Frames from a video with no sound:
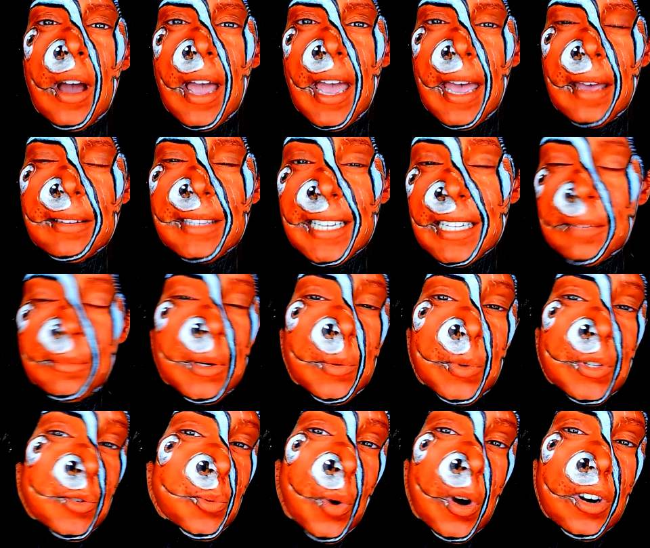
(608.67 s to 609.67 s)
telling me
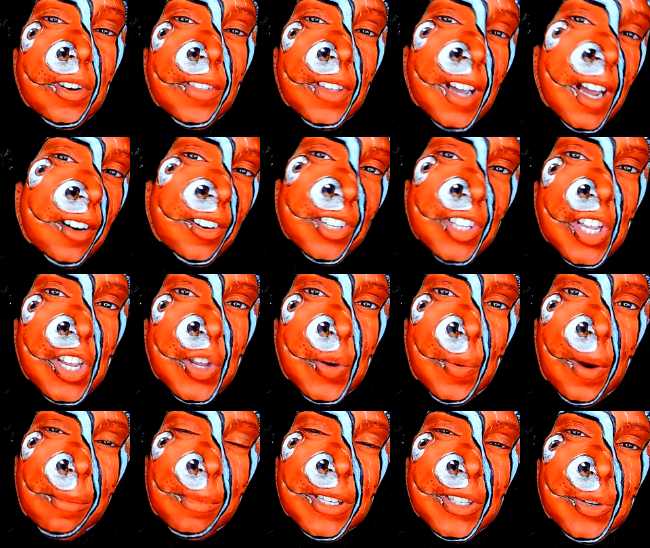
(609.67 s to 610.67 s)
which one of the character you
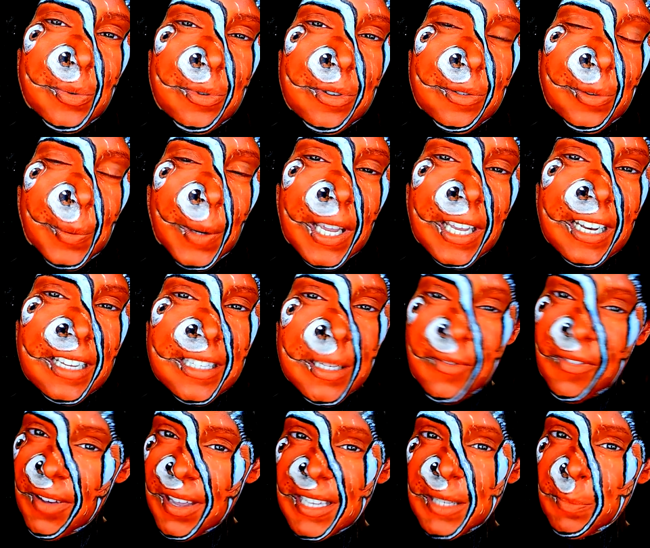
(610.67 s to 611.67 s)
want me to recreate as a
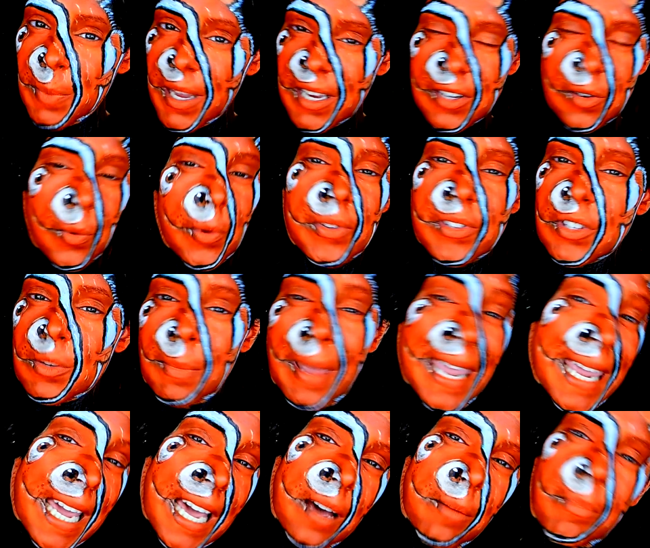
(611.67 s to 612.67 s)
face paint or as a
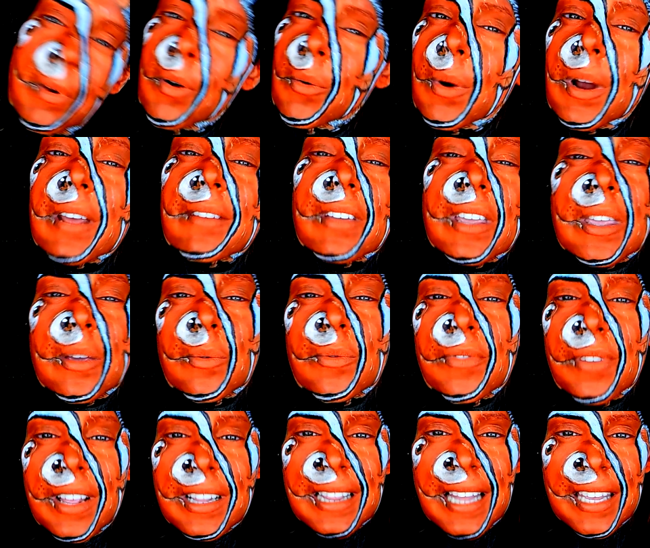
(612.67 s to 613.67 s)
makeup or whatever you
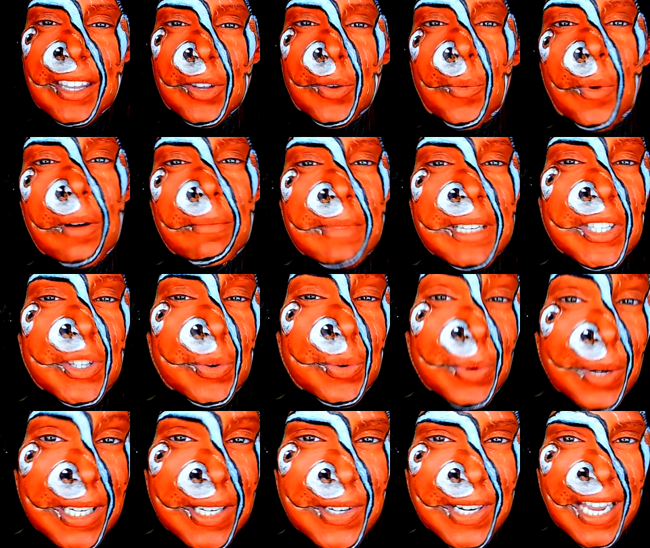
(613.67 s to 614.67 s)
feel like you want me to
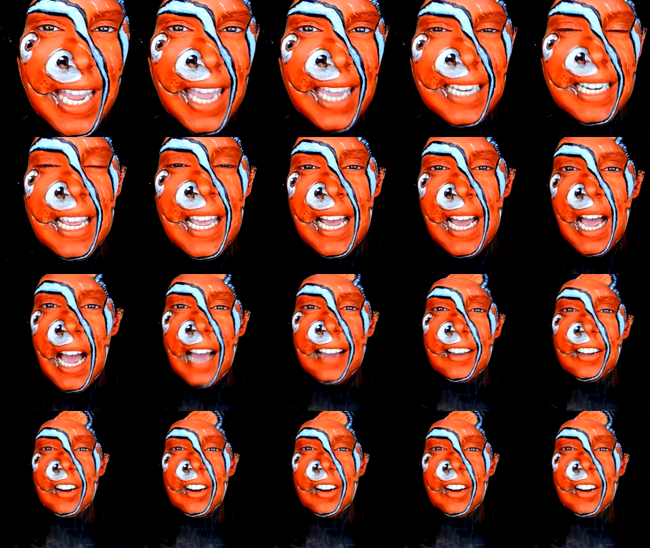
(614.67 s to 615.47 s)
recreate. I'm